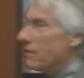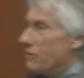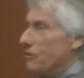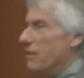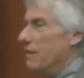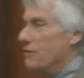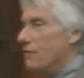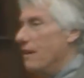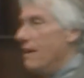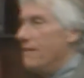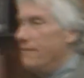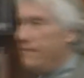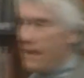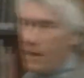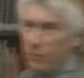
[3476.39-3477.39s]
which is
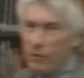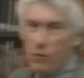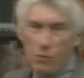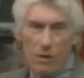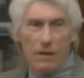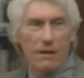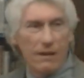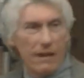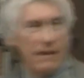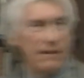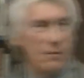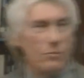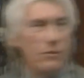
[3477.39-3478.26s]
Family, Work, and